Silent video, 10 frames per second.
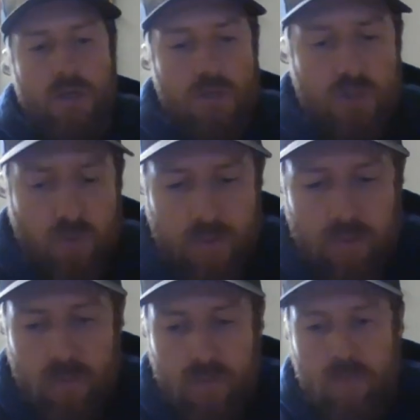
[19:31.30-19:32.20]
So
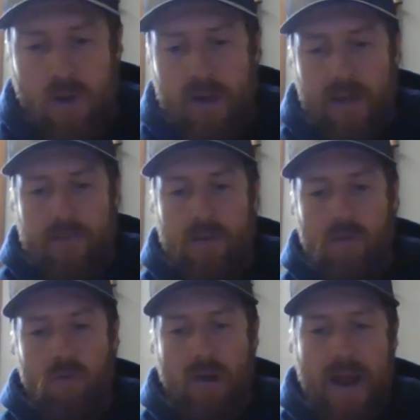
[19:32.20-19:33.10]
we want to
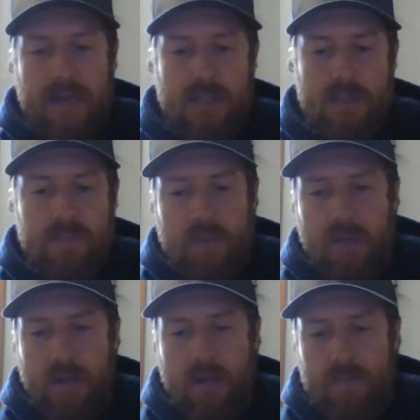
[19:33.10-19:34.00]
grasp,
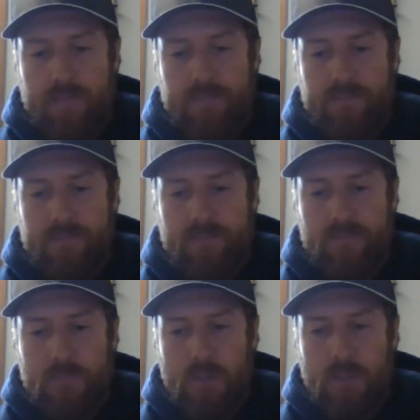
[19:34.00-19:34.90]
and
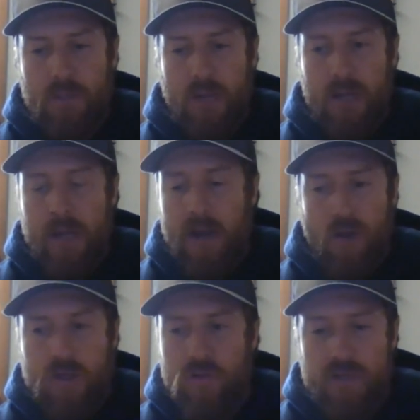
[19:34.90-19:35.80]
I'll
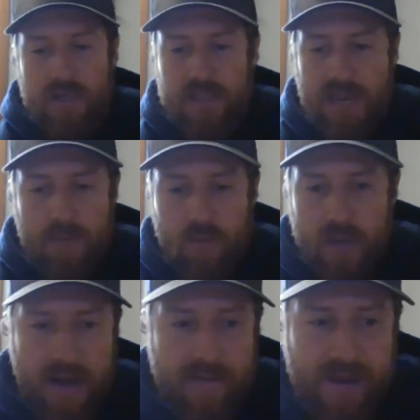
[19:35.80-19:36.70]
use an example
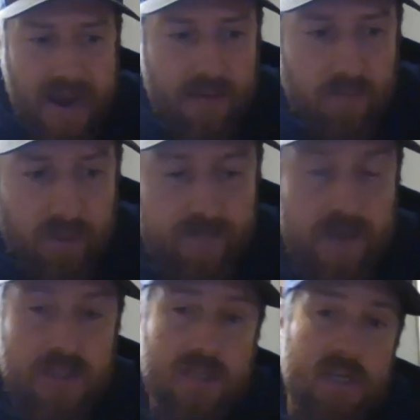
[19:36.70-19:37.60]
that I've had
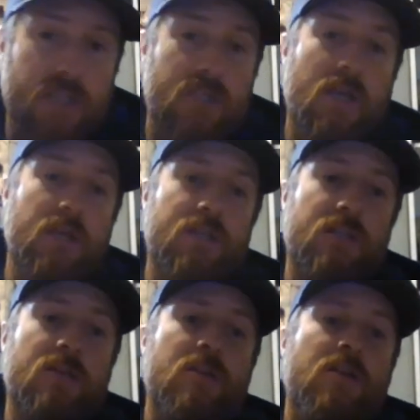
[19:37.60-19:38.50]
previously is
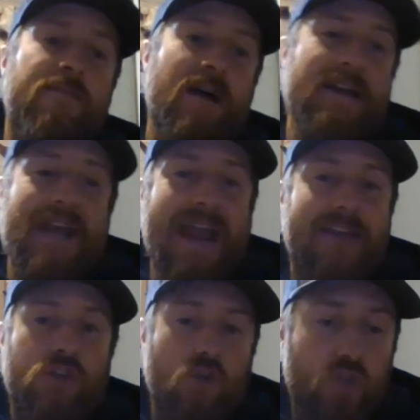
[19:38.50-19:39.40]

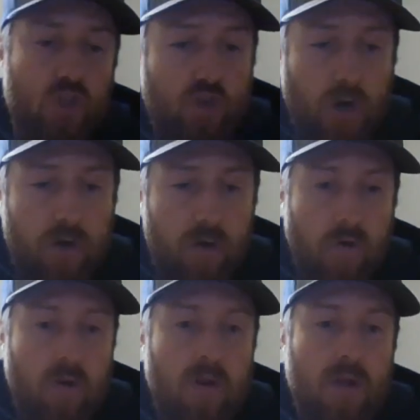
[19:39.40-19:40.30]
financial struggle.